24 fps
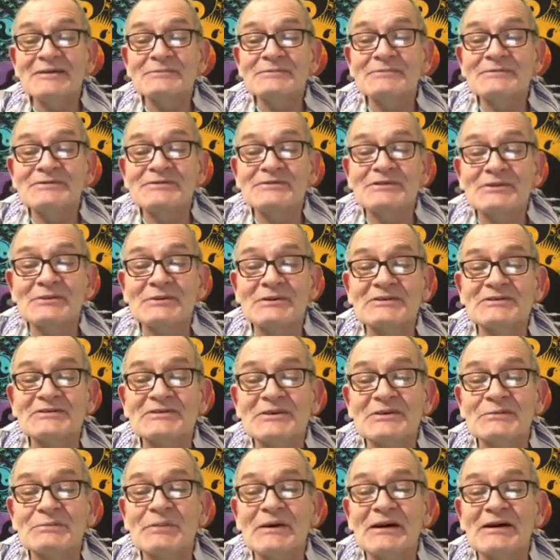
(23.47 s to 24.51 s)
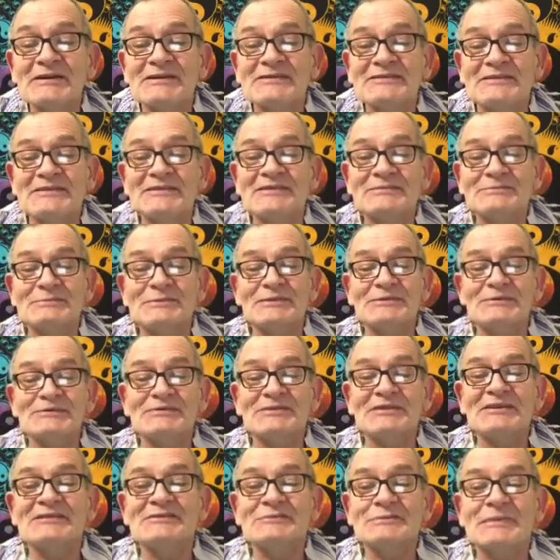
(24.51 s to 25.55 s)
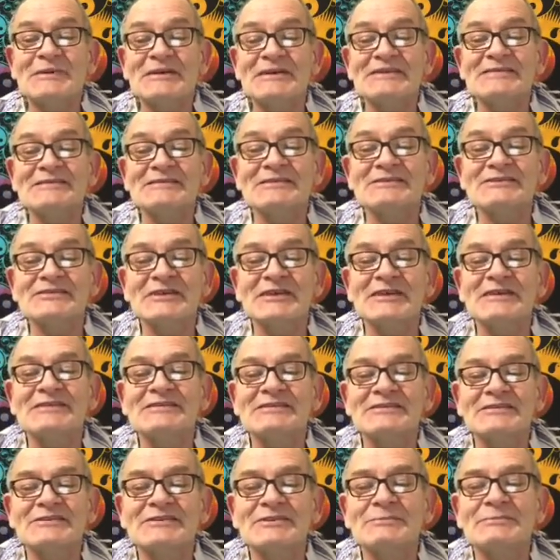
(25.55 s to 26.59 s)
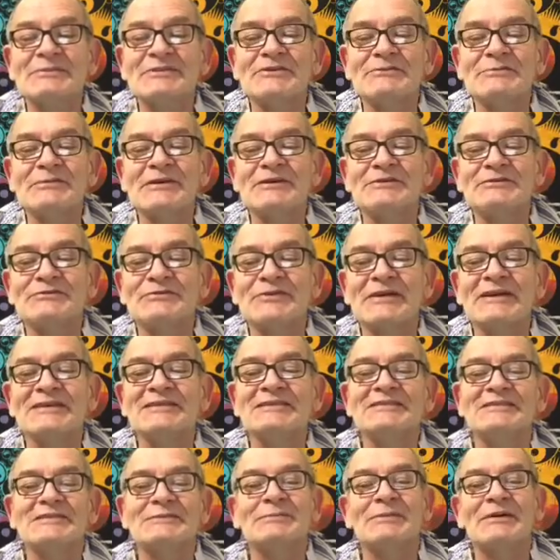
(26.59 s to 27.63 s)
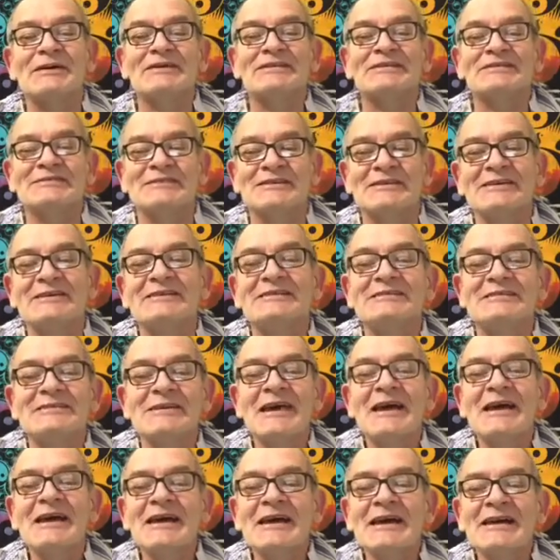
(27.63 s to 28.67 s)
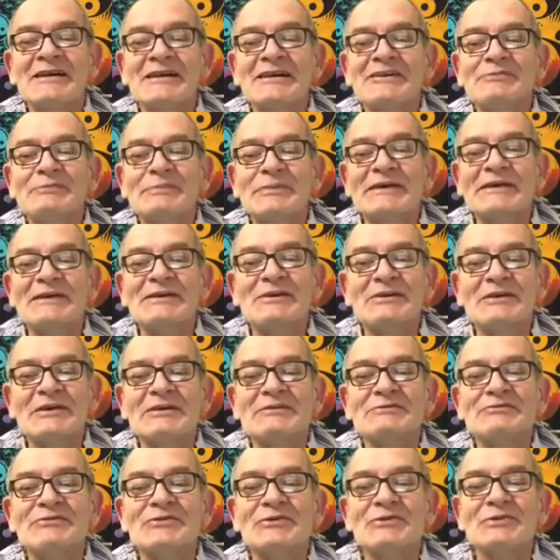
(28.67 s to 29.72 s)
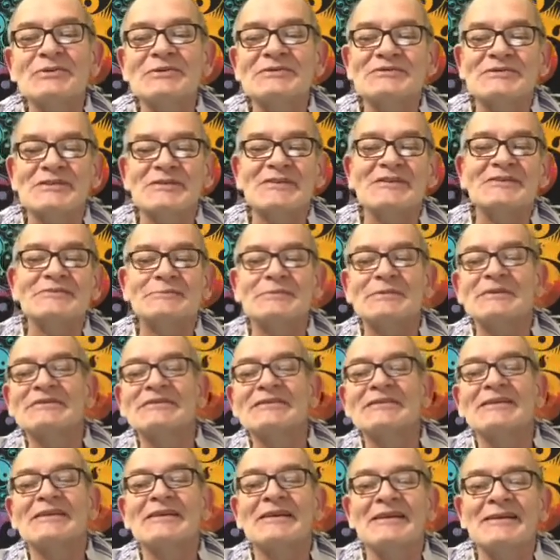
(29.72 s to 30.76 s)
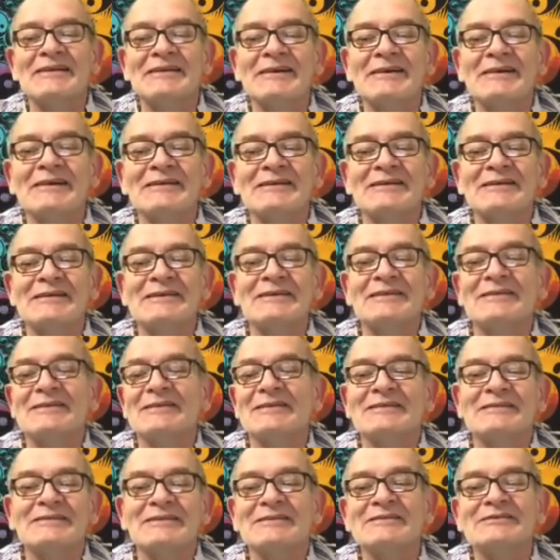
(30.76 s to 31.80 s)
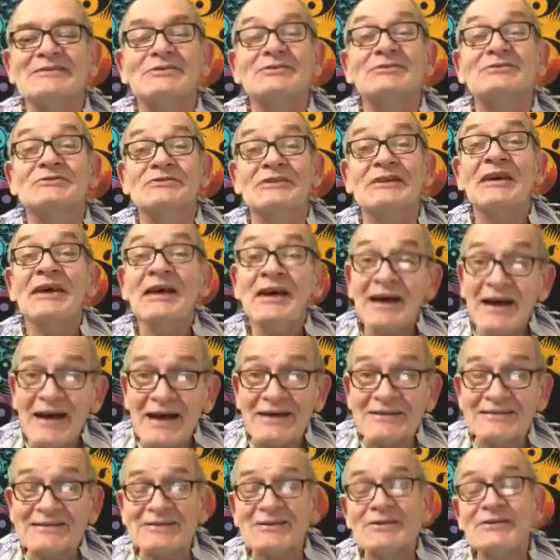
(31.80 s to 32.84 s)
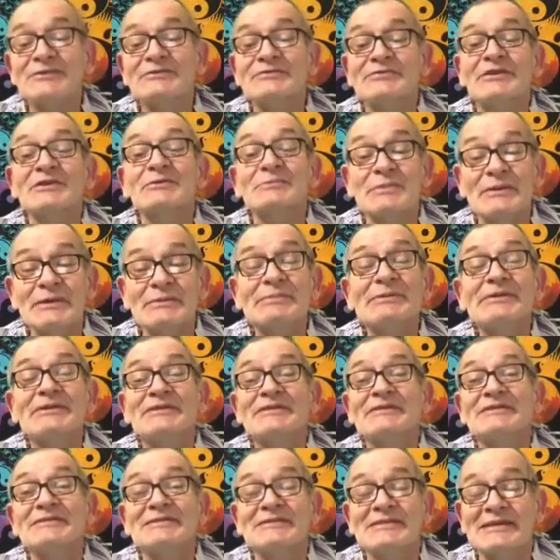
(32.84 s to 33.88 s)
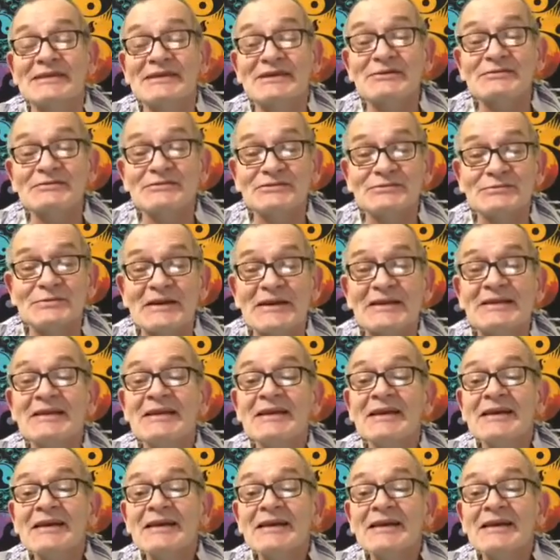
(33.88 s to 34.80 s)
So under a Pisces moon things begin to change. A number of my friends are Pisceans and I've been looking forward to this, particularly Eilena and her daughter, and another few people I can think of as well.